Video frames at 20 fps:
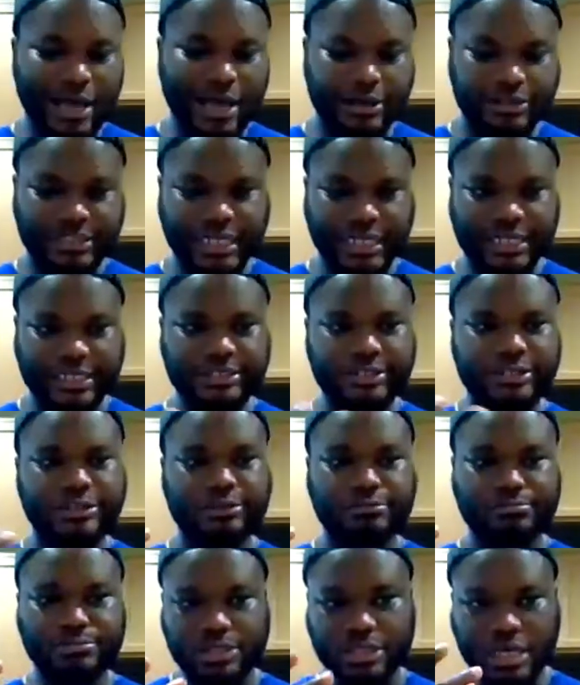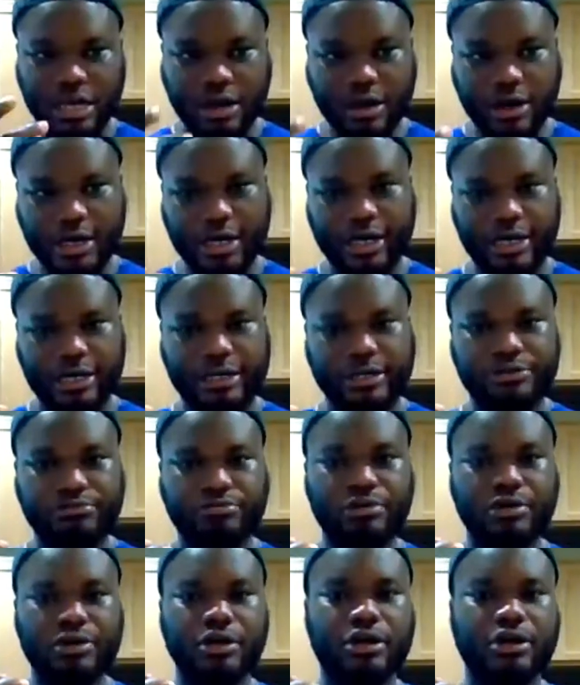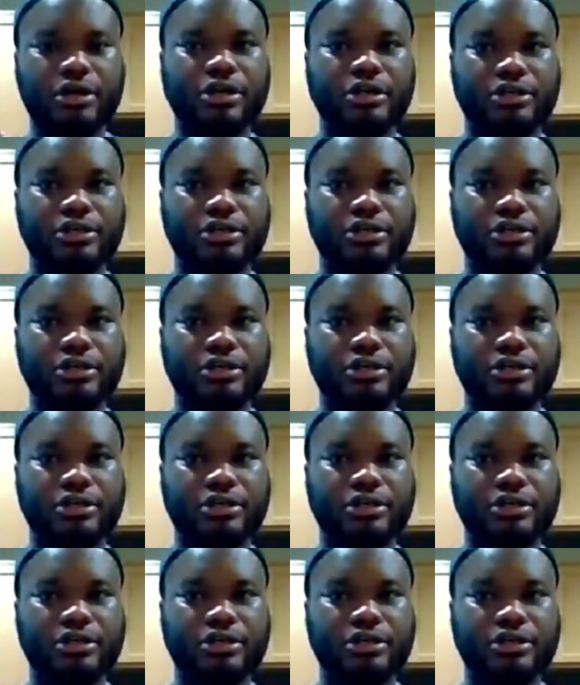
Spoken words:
outside is gonna be hard rock.